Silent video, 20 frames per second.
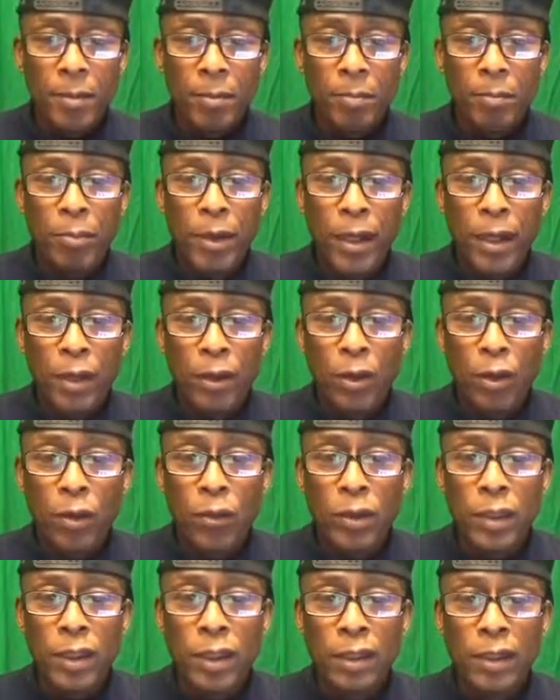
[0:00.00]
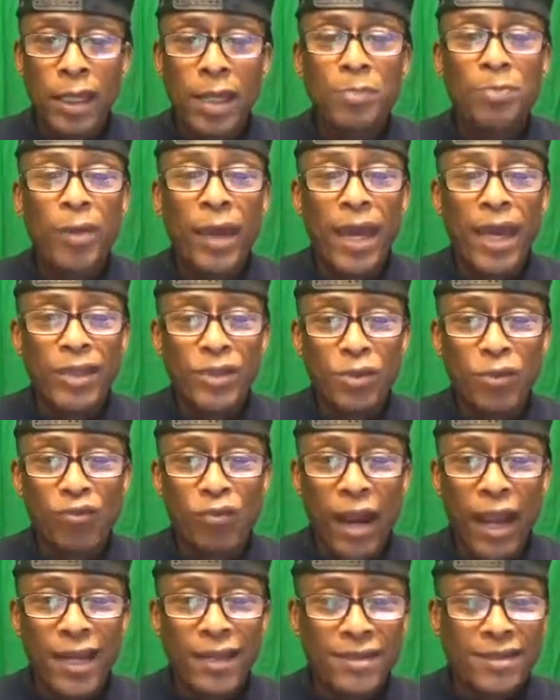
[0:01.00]
Better go get a late pass. You're
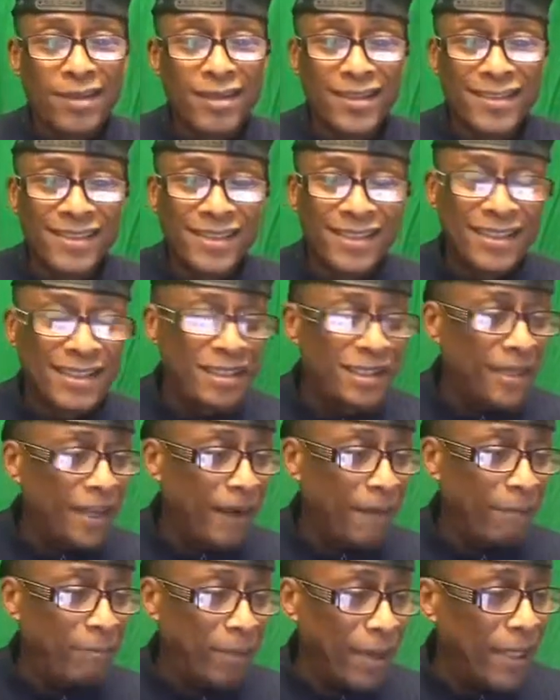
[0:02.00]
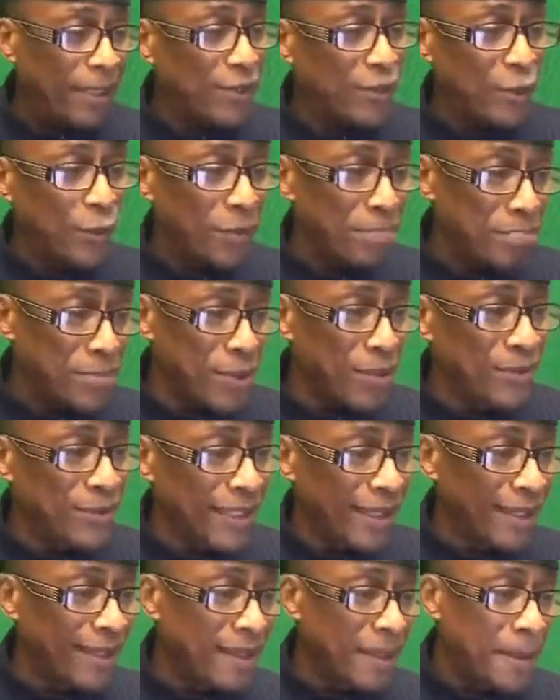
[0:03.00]
right, because I've been doing
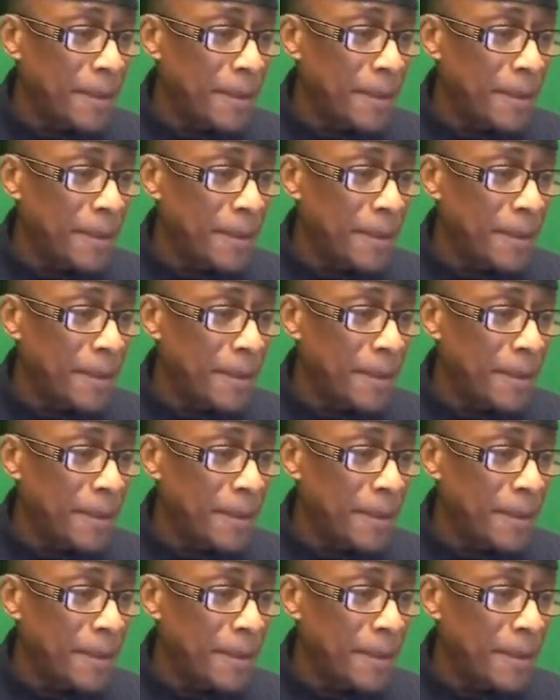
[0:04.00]
music.